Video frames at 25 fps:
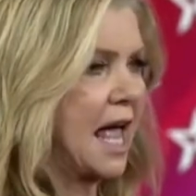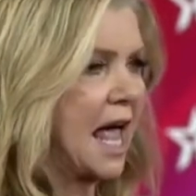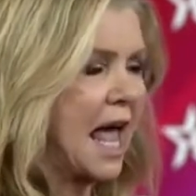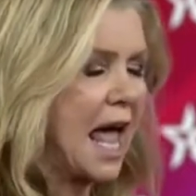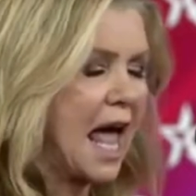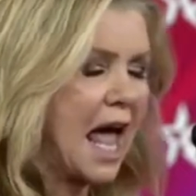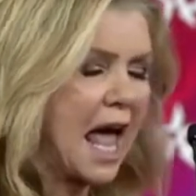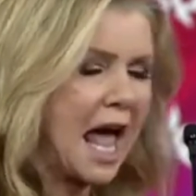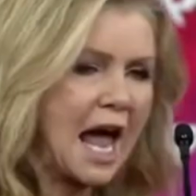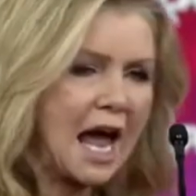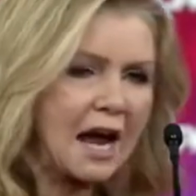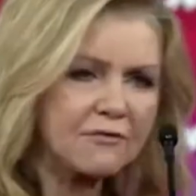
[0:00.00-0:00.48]

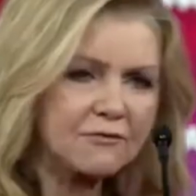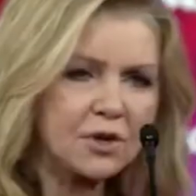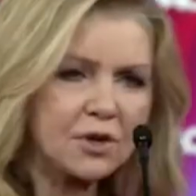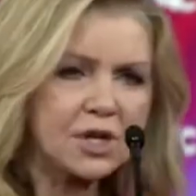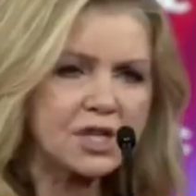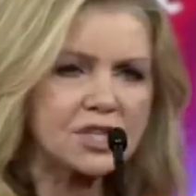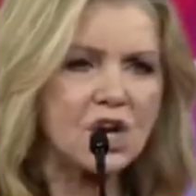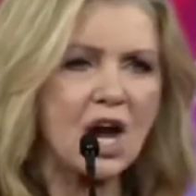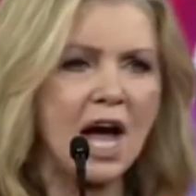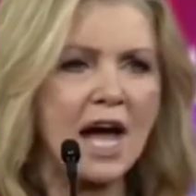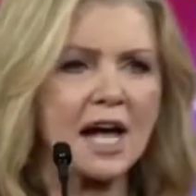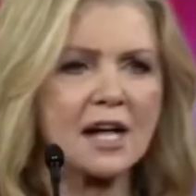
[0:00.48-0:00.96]
every
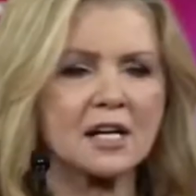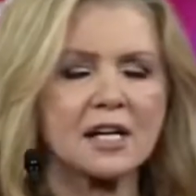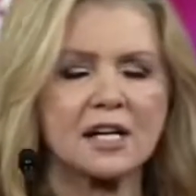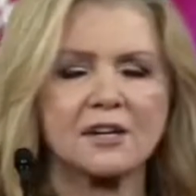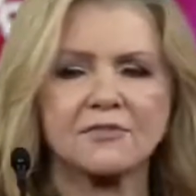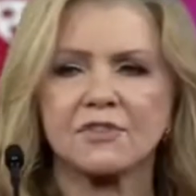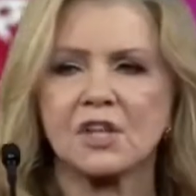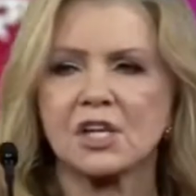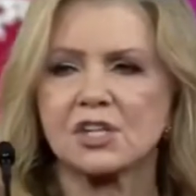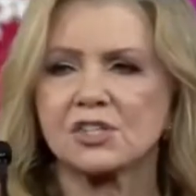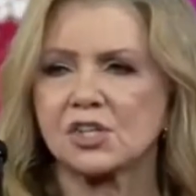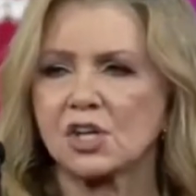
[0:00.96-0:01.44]
child in
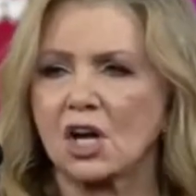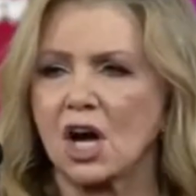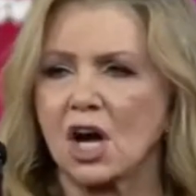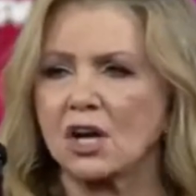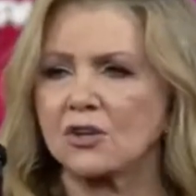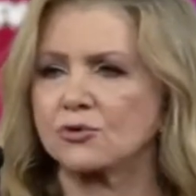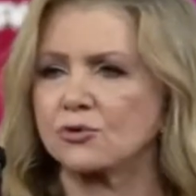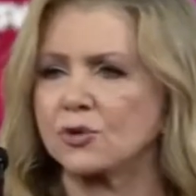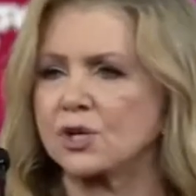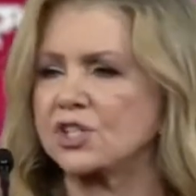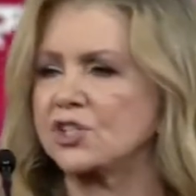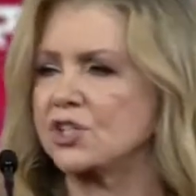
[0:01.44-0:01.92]
this
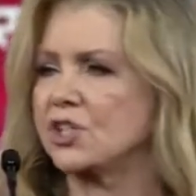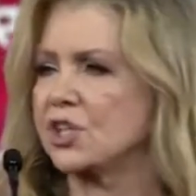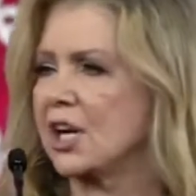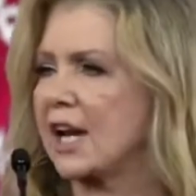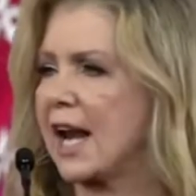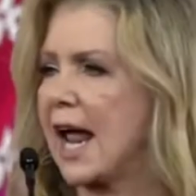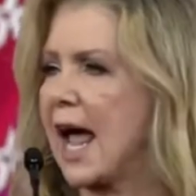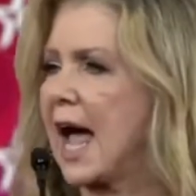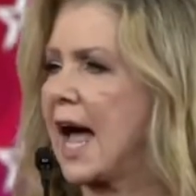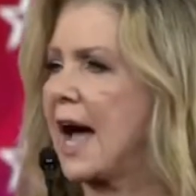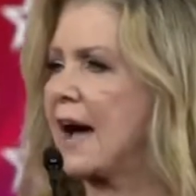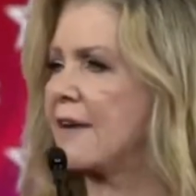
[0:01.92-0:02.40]
country should
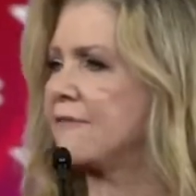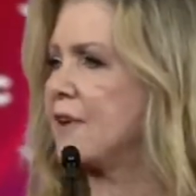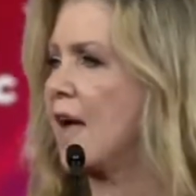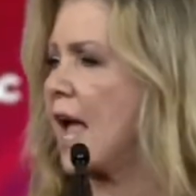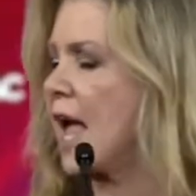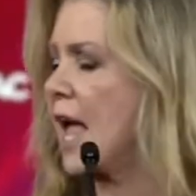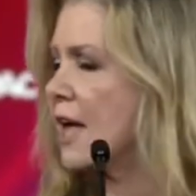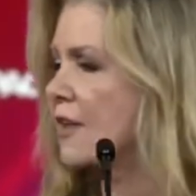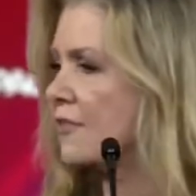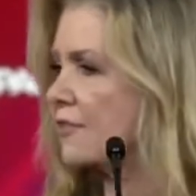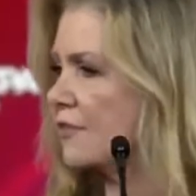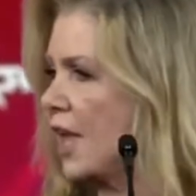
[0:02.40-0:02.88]
have
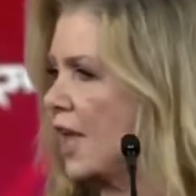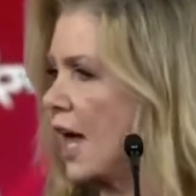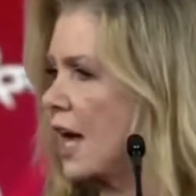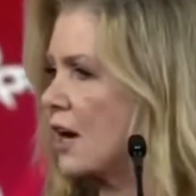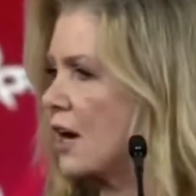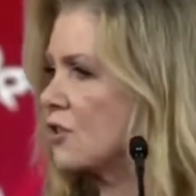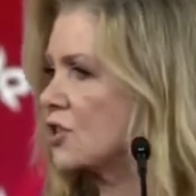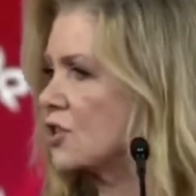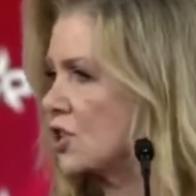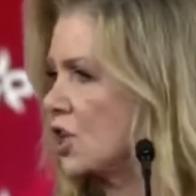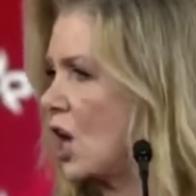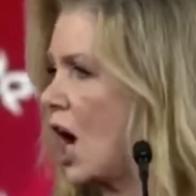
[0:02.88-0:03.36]
their
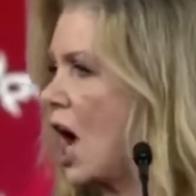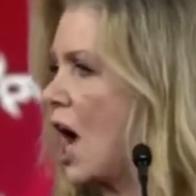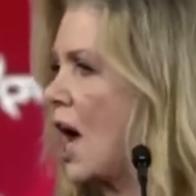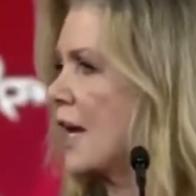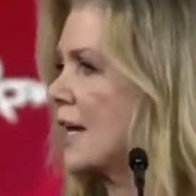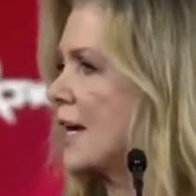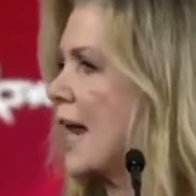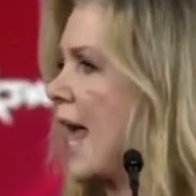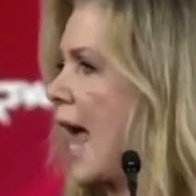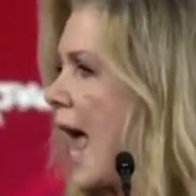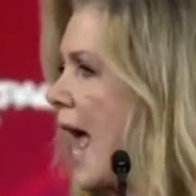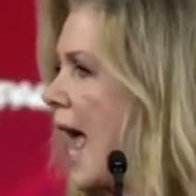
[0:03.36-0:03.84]

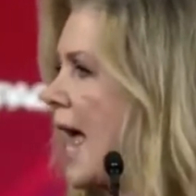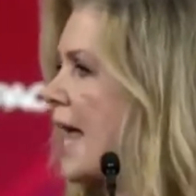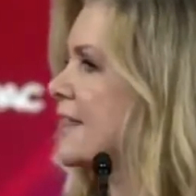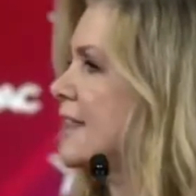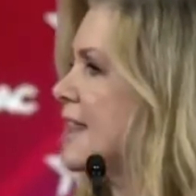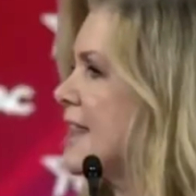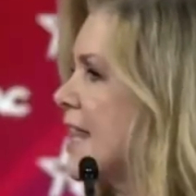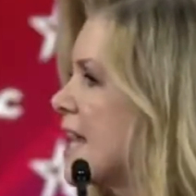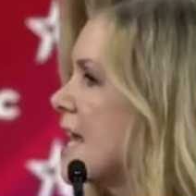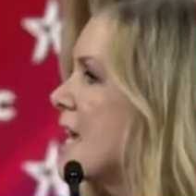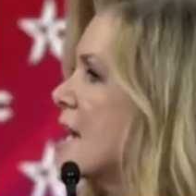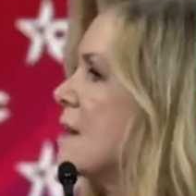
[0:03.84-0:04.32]
shot at
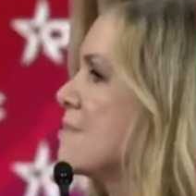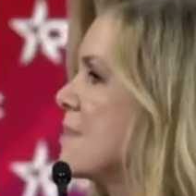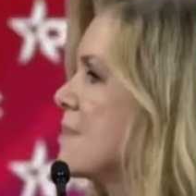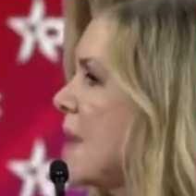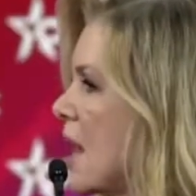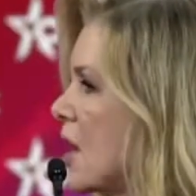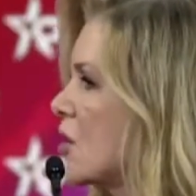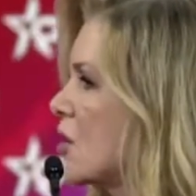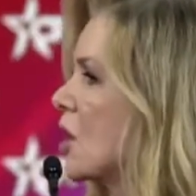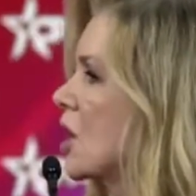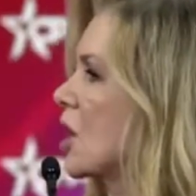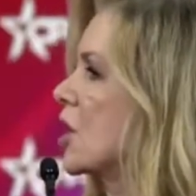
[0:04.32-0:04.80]
the
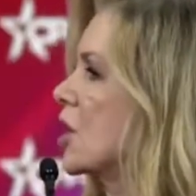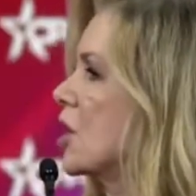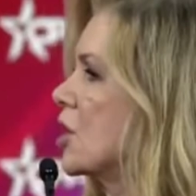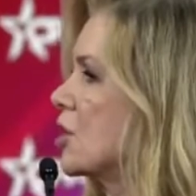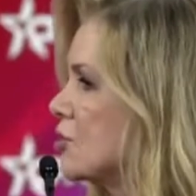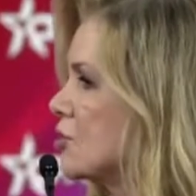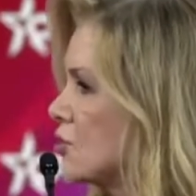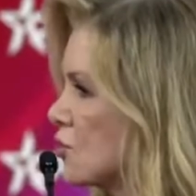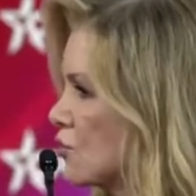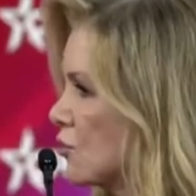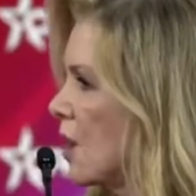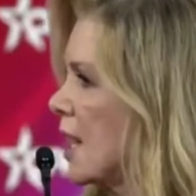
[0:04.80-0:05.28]
American
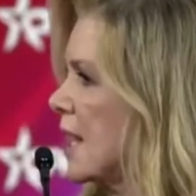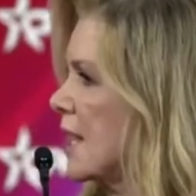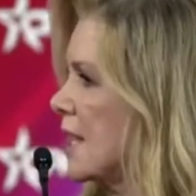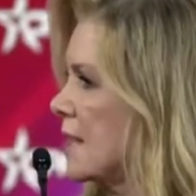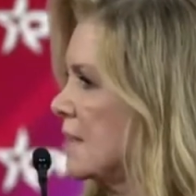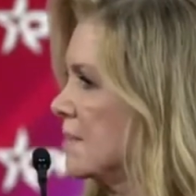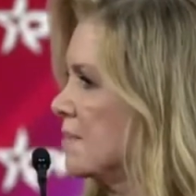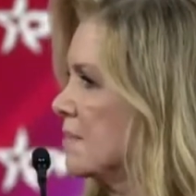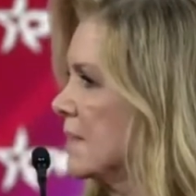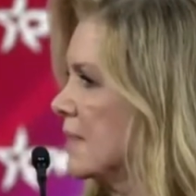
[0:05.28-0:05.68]
dream.